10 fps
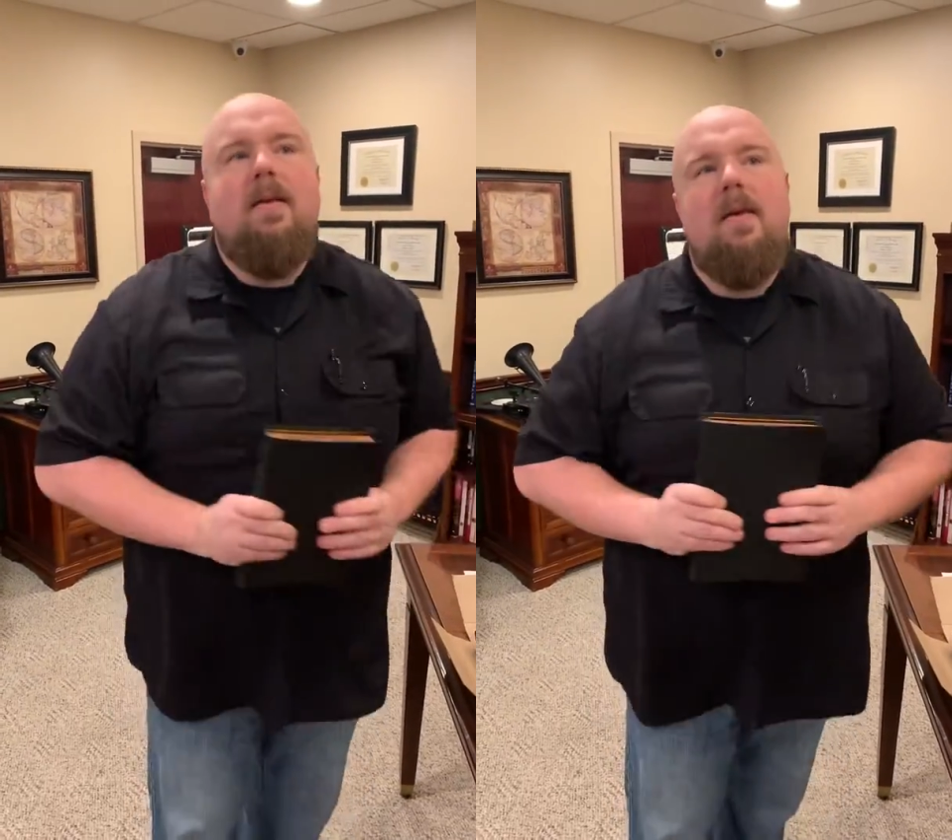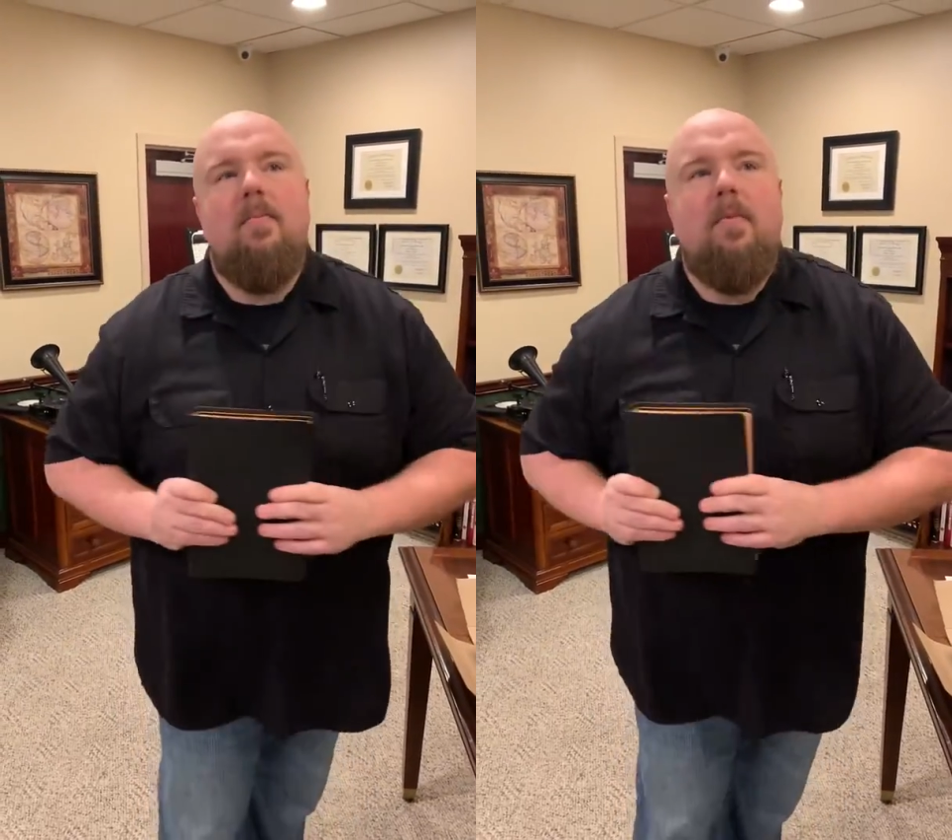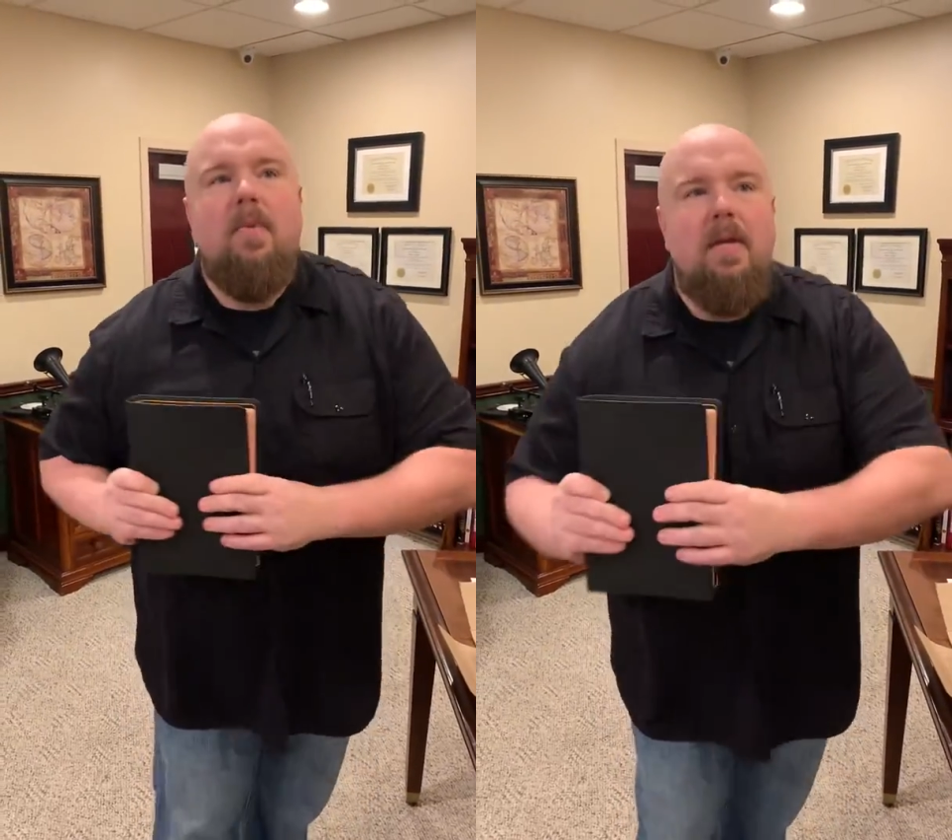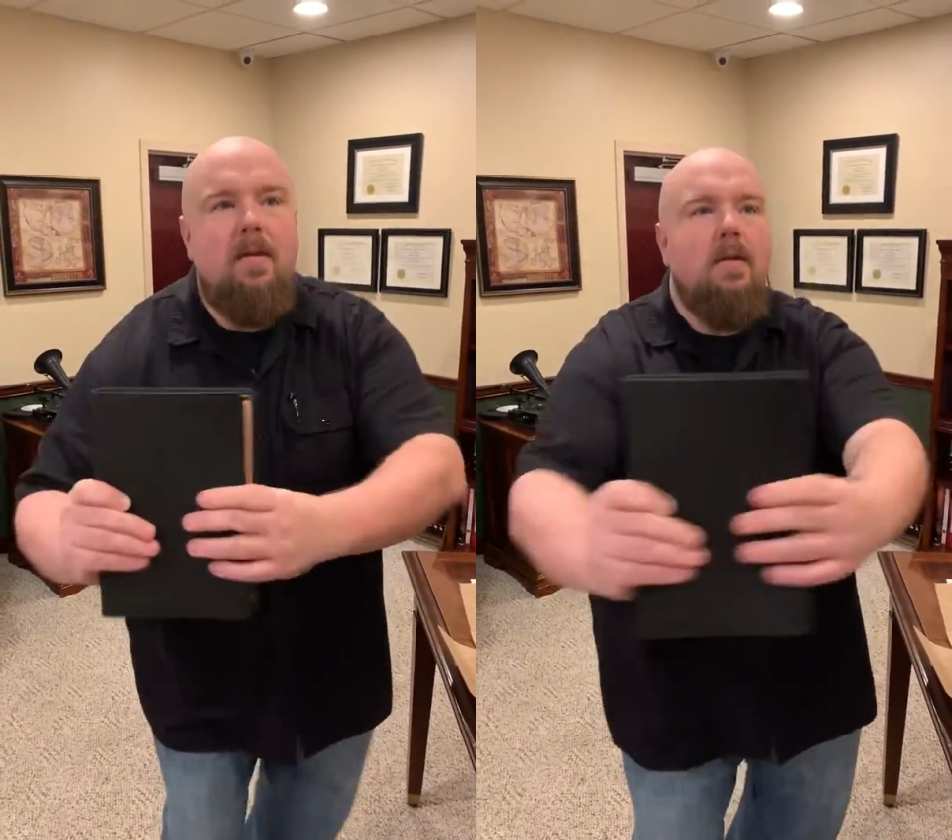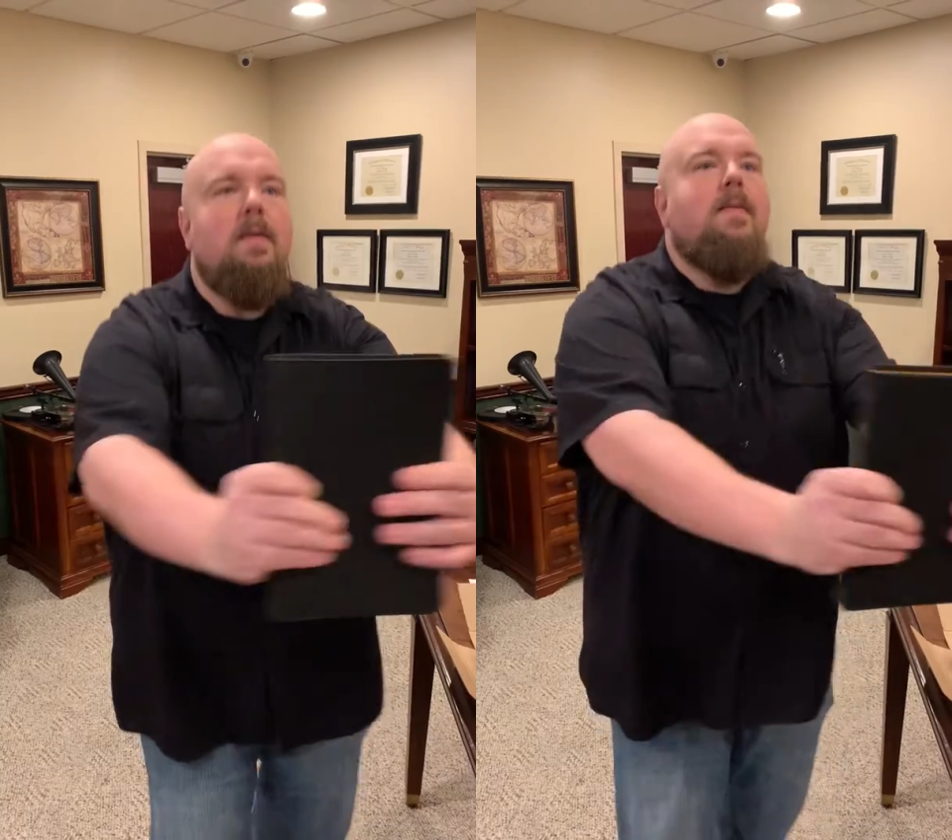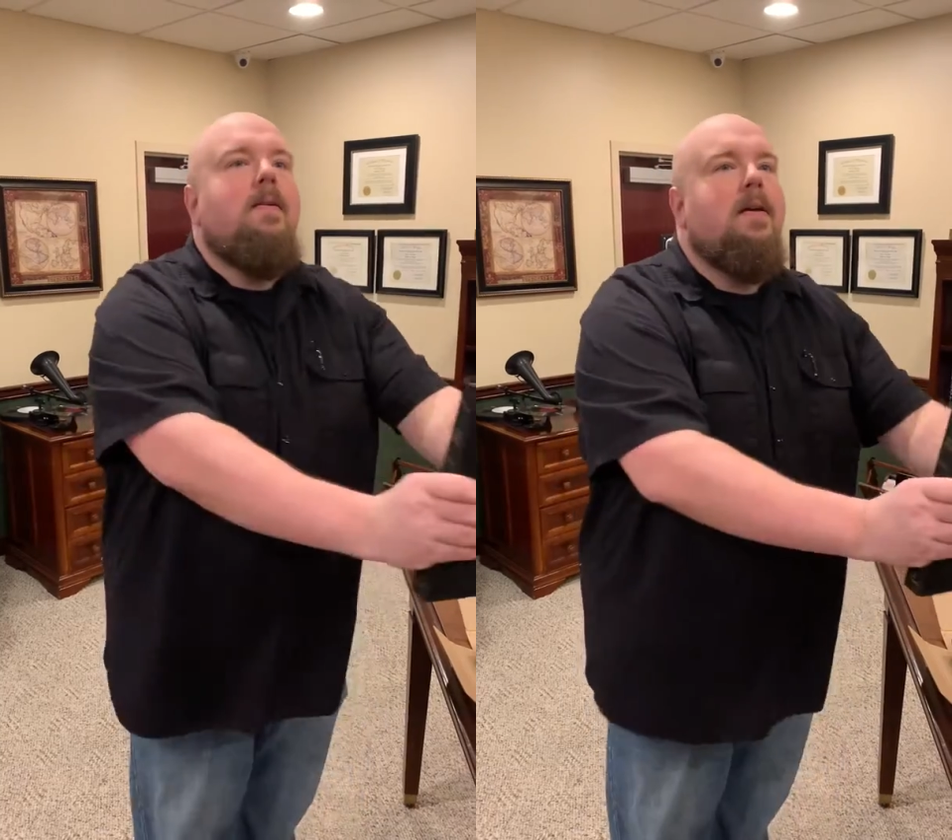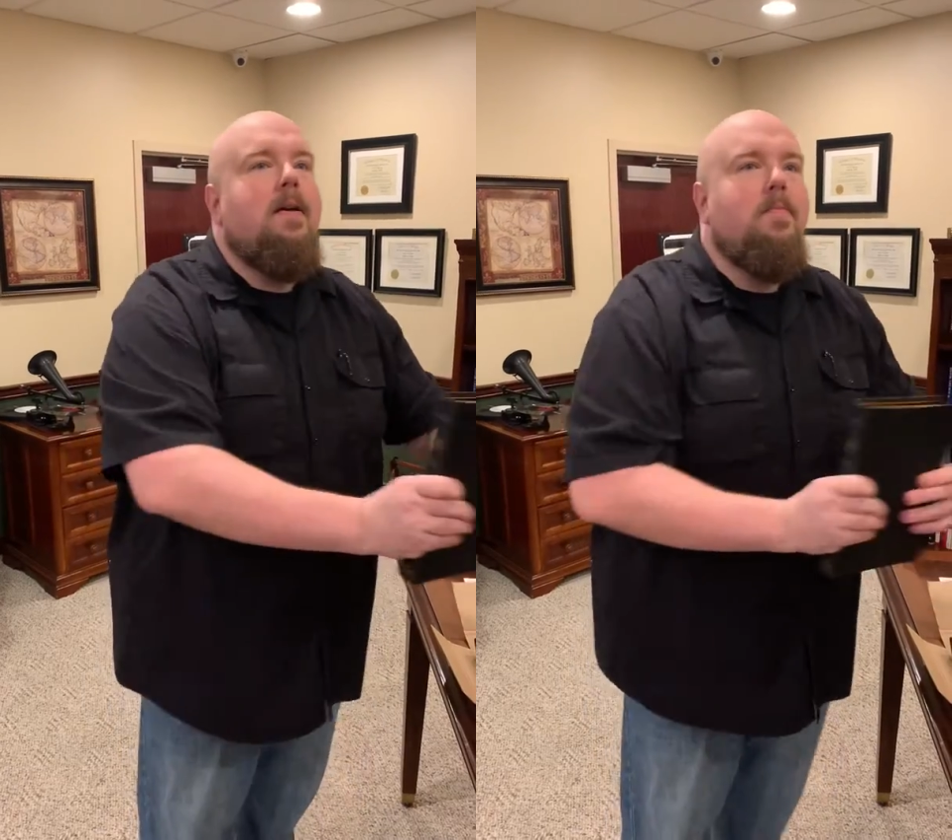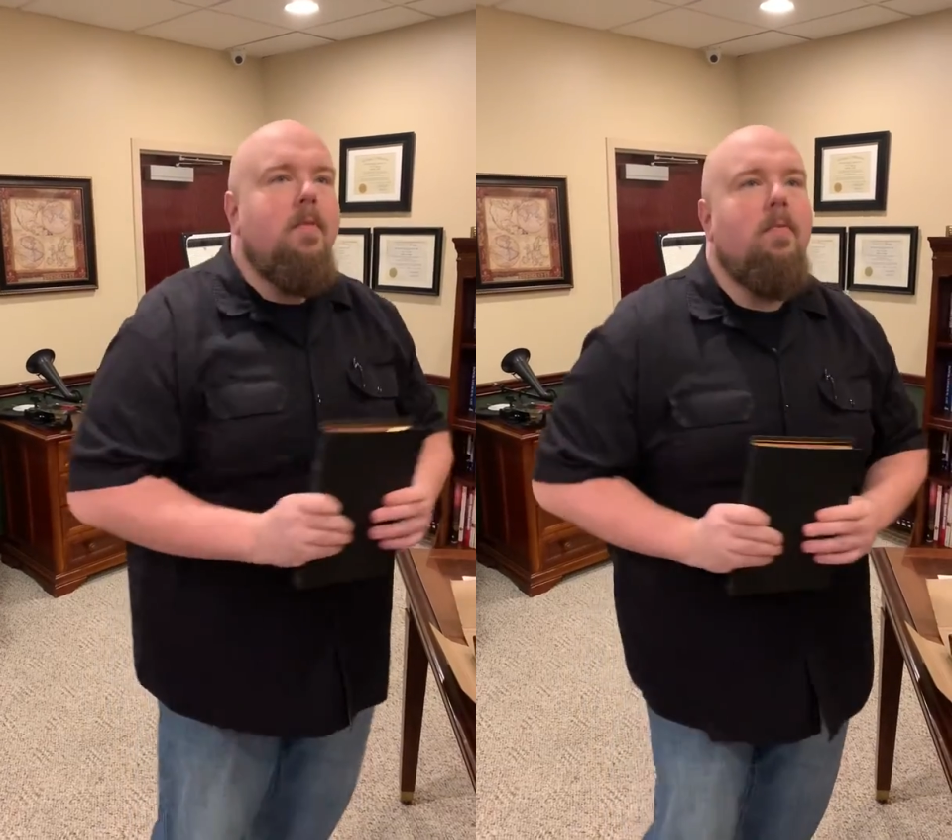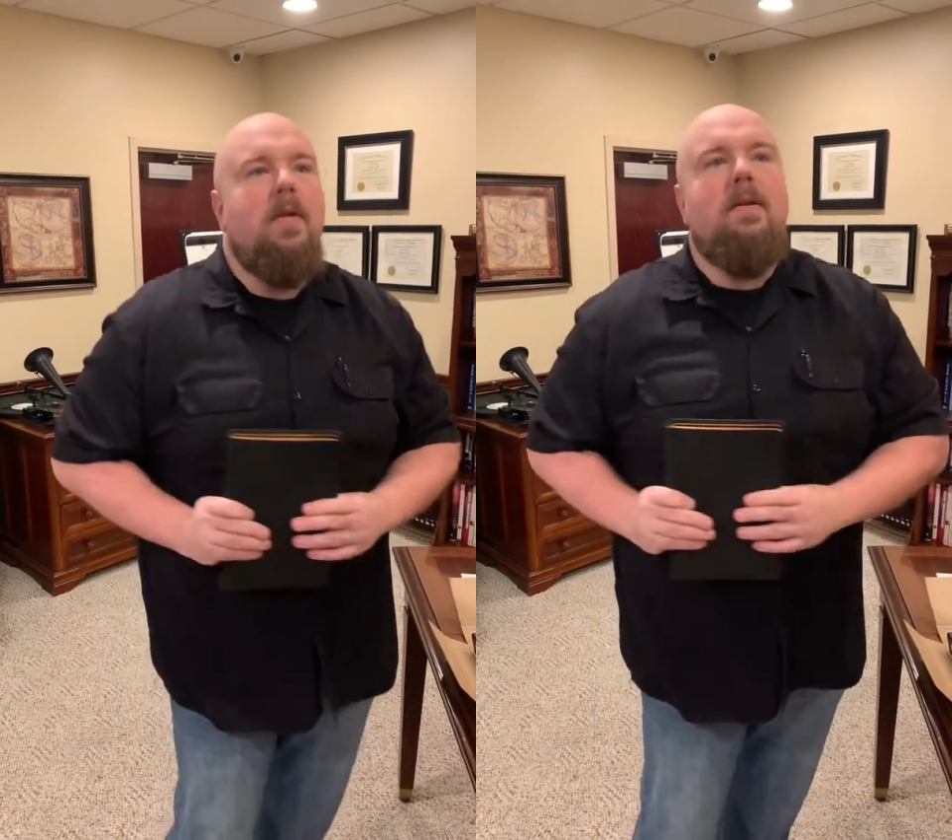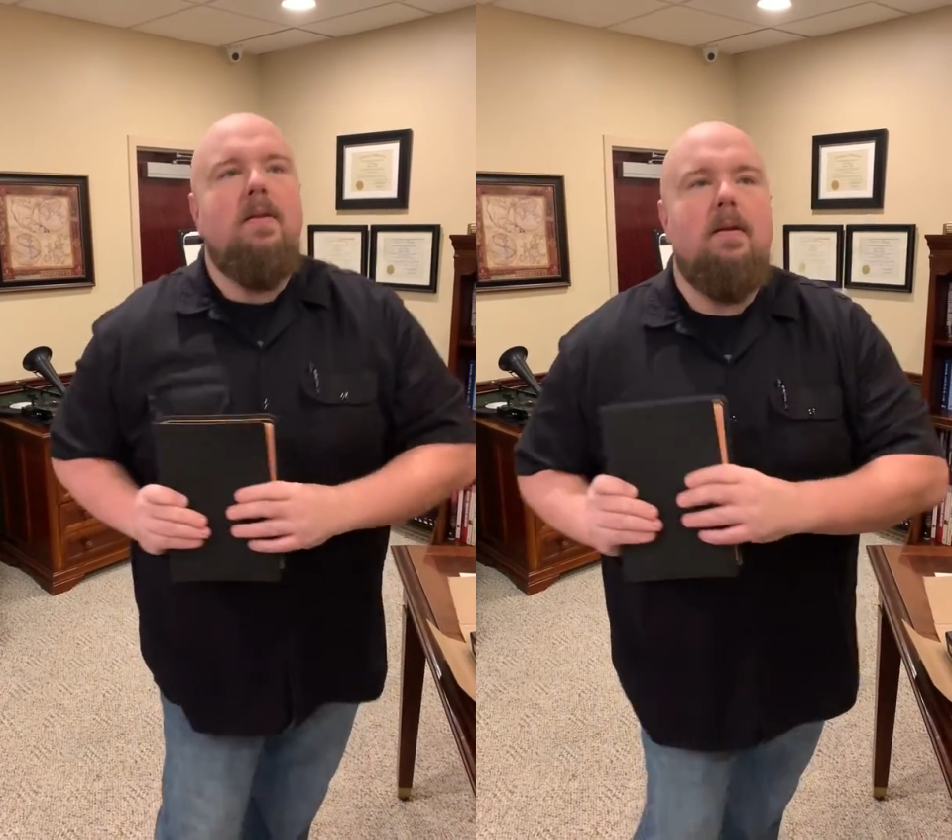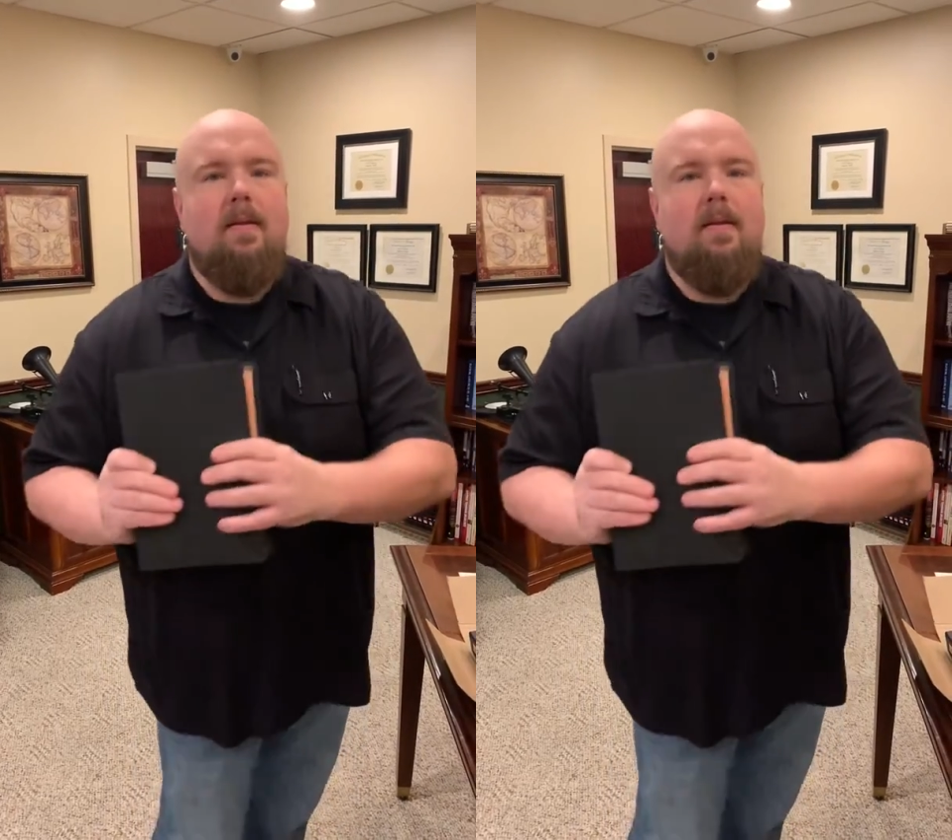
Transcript: I'm the winner. I'm the winner.